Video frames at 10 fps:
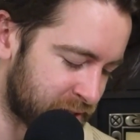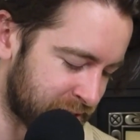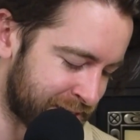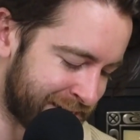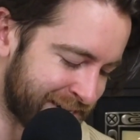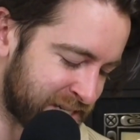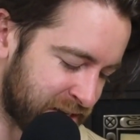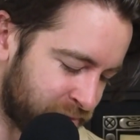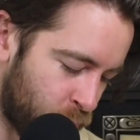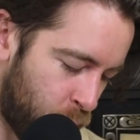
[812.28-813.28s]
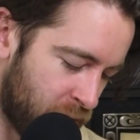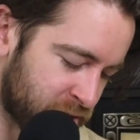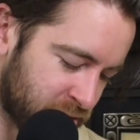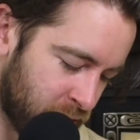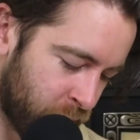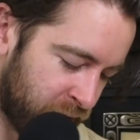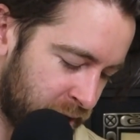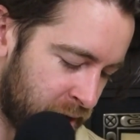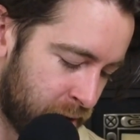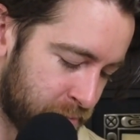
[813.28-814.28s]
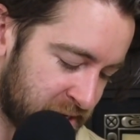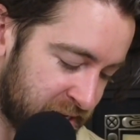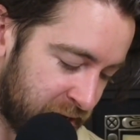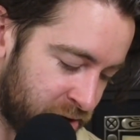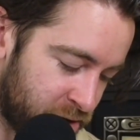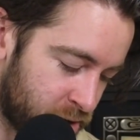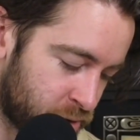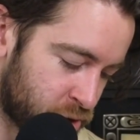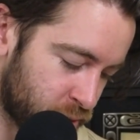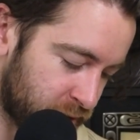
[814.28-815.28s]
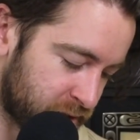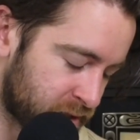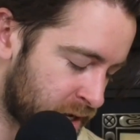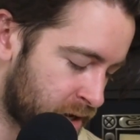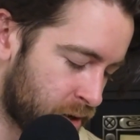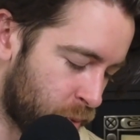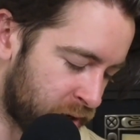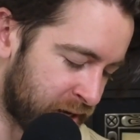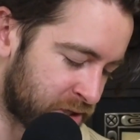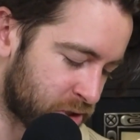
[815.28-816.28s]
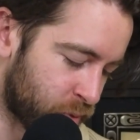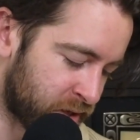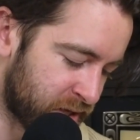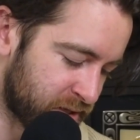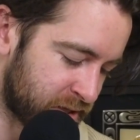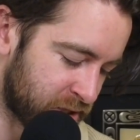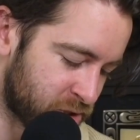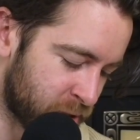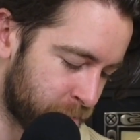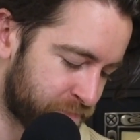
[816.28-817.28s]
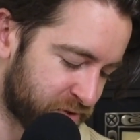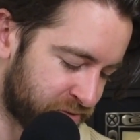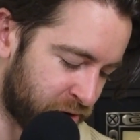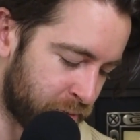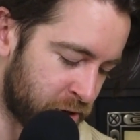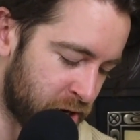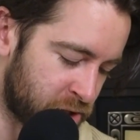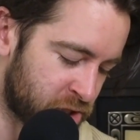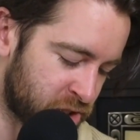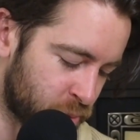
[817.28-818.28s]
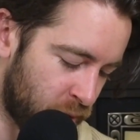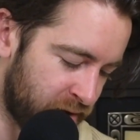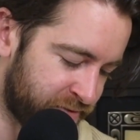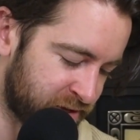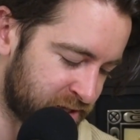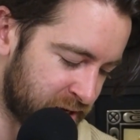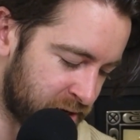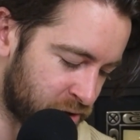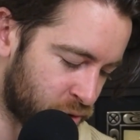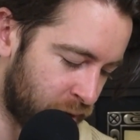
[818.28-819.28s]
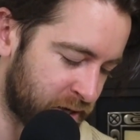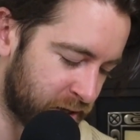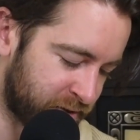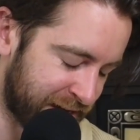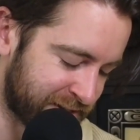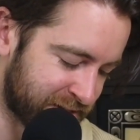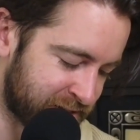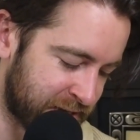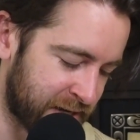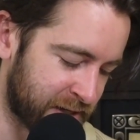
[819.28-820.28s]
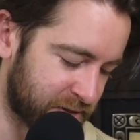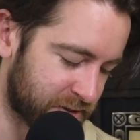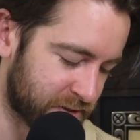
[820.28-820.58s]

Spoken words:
didn't even want to go in, but he had no choice. When he entered with his dish, the farmer nudged his wife and said, Greta, that's the second.